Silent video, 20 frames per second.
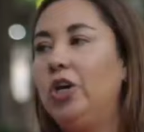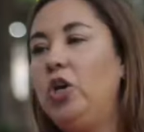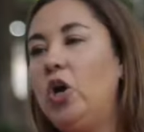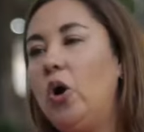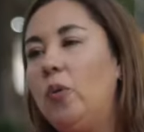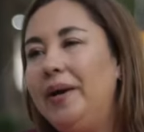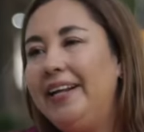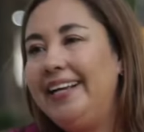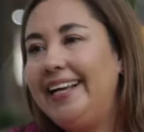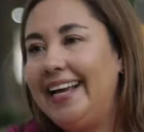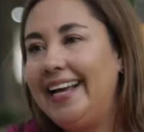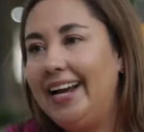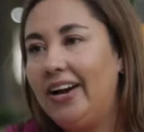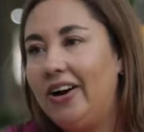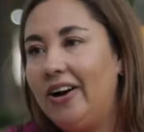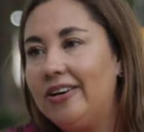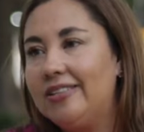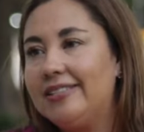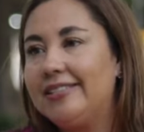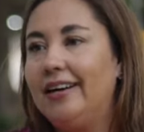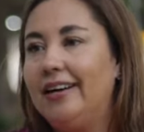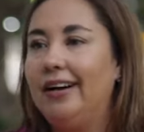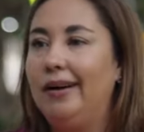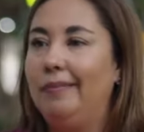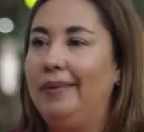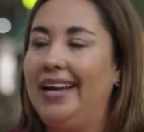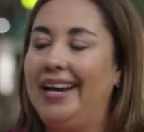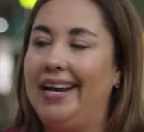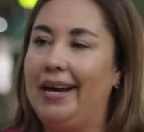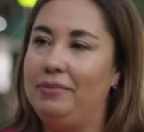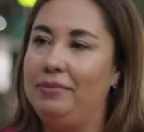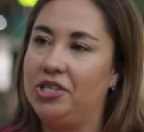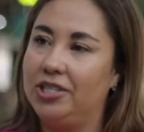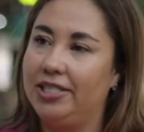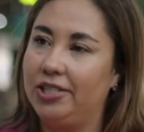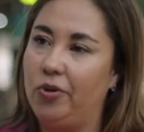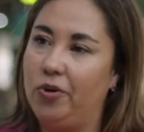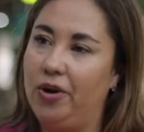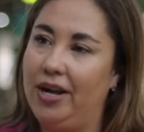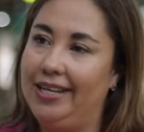nobody cares and I'm
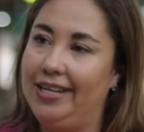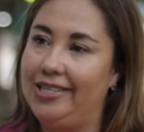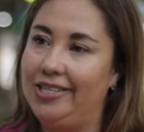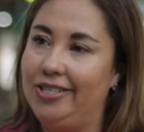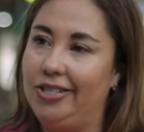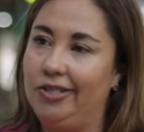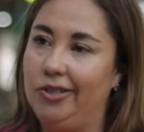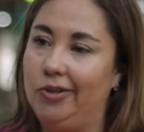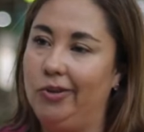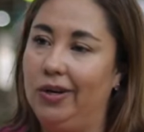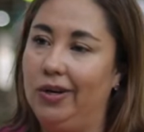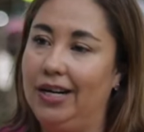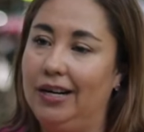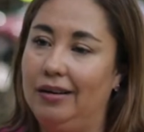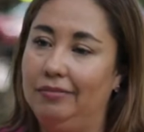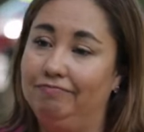just going to